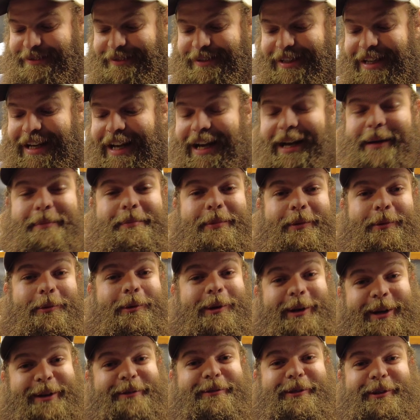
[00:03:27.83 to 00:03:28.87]
cup, or
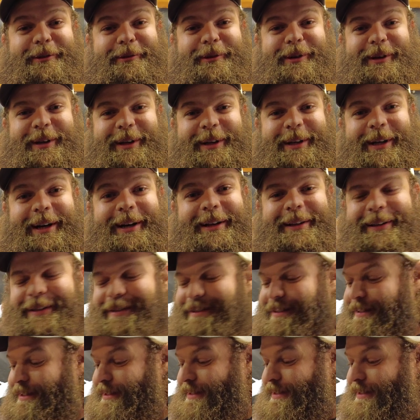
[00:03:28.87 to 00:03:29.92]
whatever you want to call
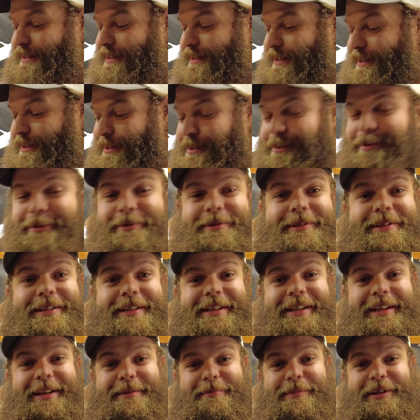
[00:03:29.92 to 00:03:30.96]
it, that goes
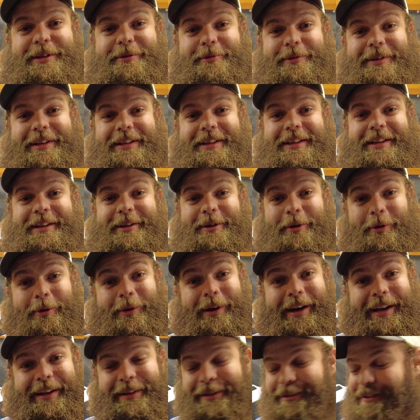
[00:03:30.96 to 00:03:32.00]
in between the door
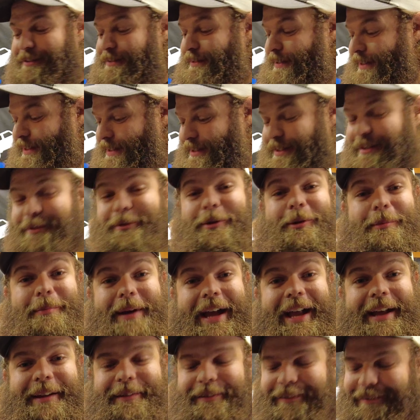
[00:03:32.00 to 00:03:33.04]
handle and the door
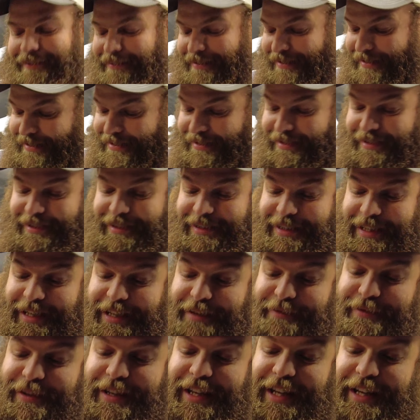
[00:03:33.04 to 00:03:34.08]
panel. They
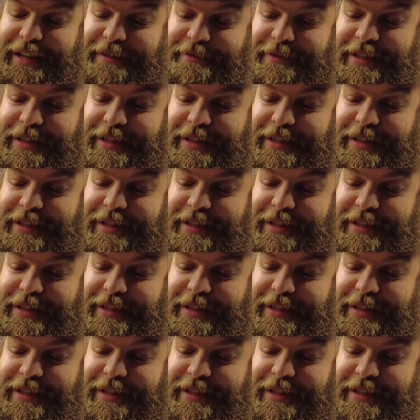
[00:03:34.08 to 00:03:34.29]
even have